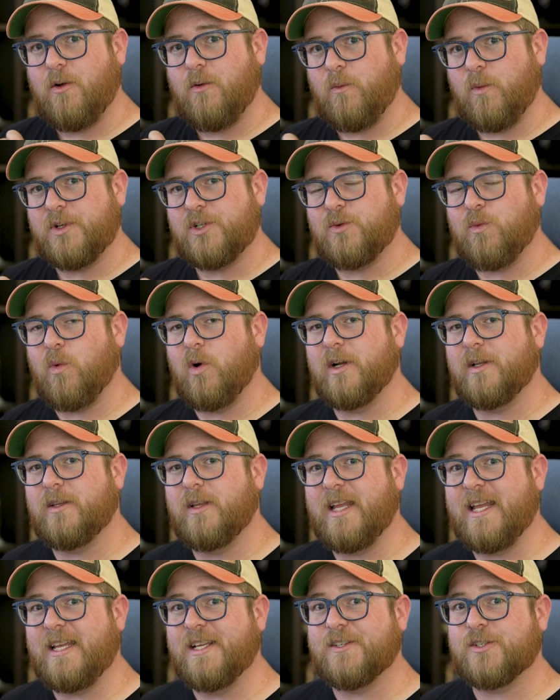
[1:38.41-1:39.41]
which one
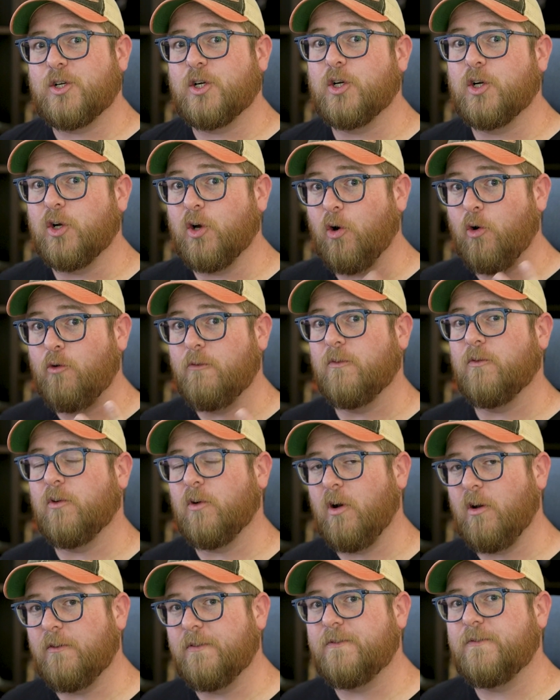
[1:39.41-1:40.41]
is her
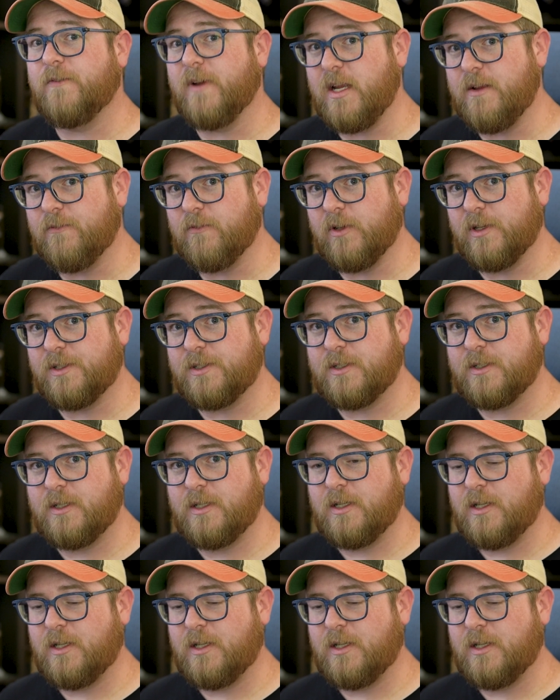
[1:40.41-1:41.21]
overall favorite.